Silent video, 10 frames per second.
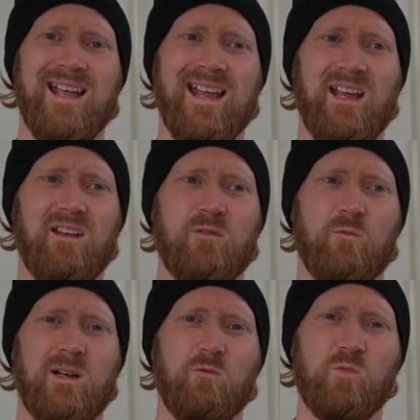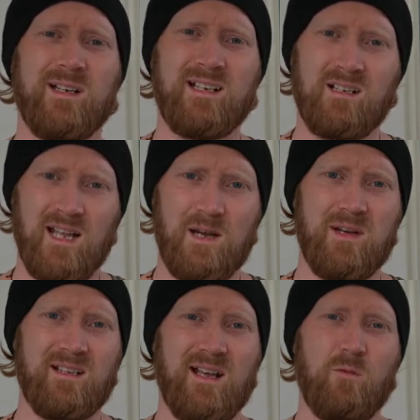and we're
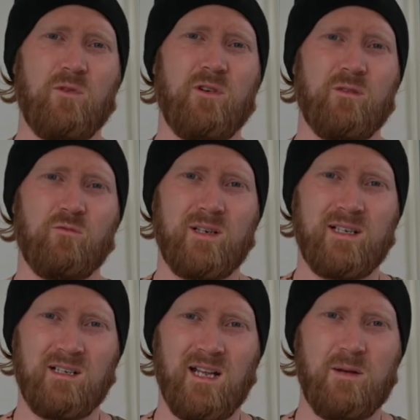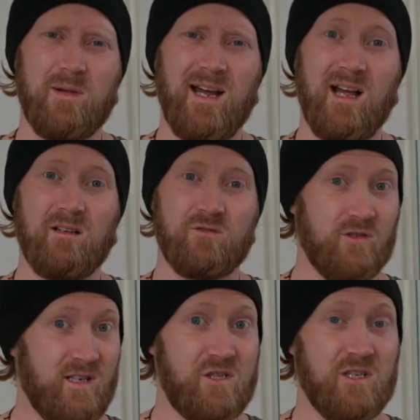reclaiming that word and reclaiming our
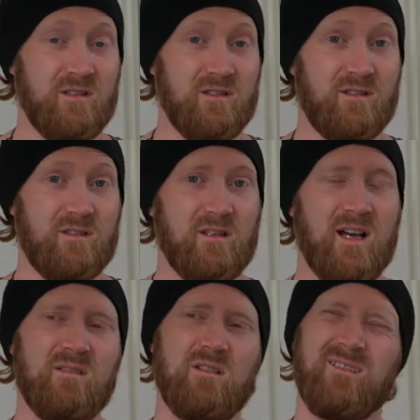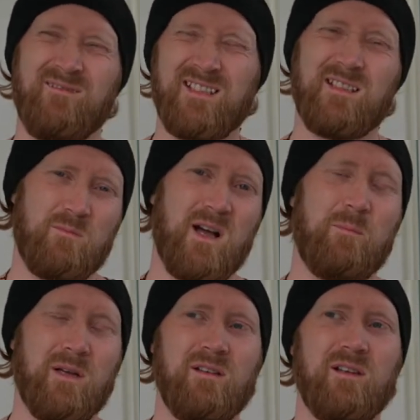traditions. This is my
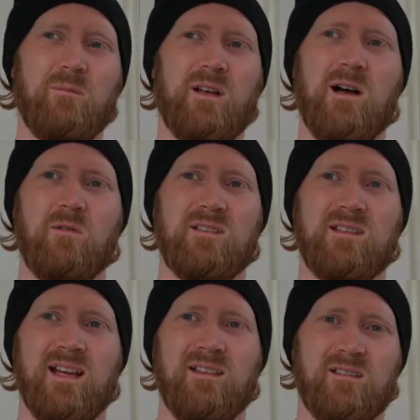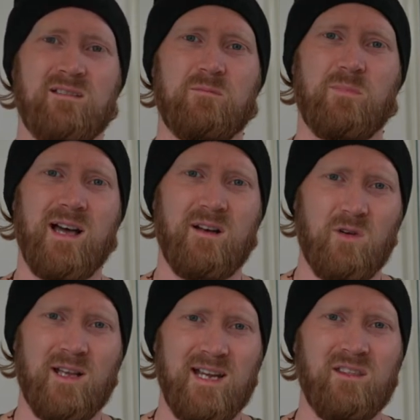opinion, but I would say that's part of
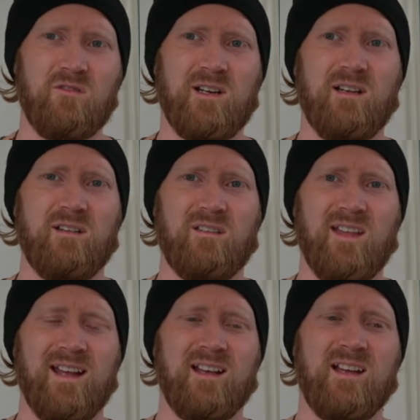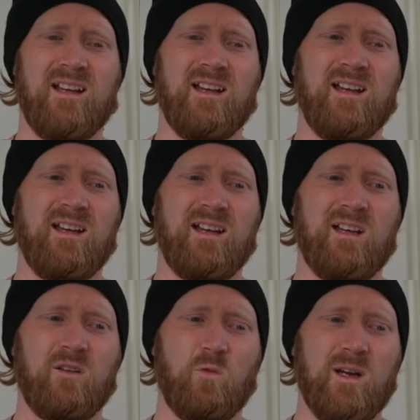what heathenry is, that
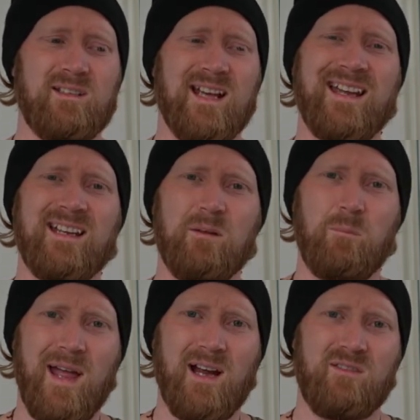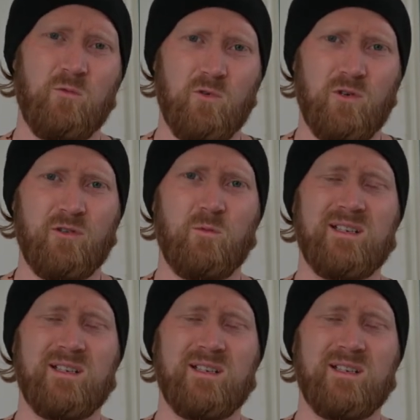we're taking back the word,